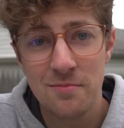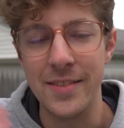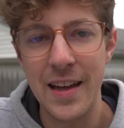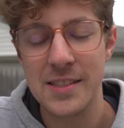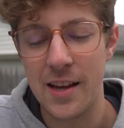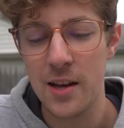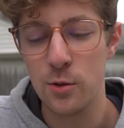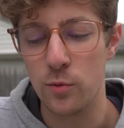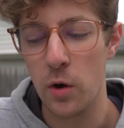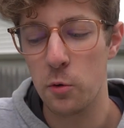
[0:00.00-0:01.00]
And that's kind
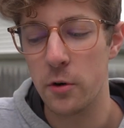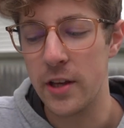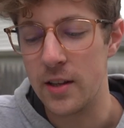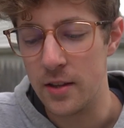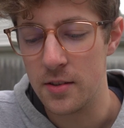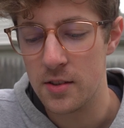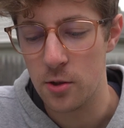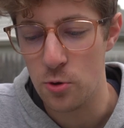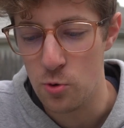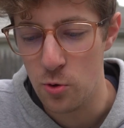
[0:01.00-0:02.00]
of where we're getting
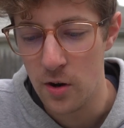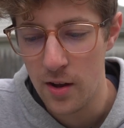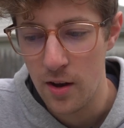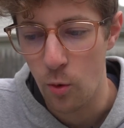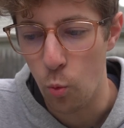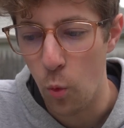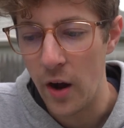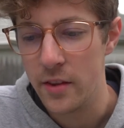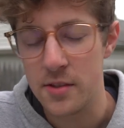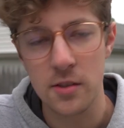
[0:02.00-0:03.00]
into
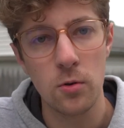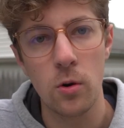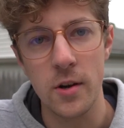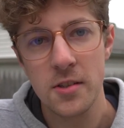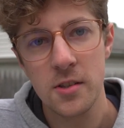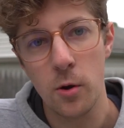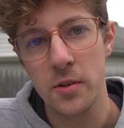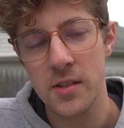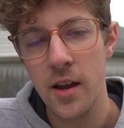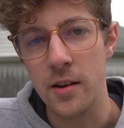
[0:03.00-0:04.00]
why this story is so
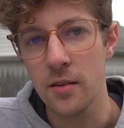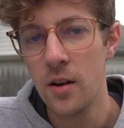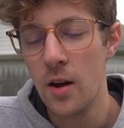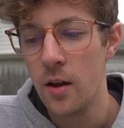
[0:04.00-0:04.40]
insane.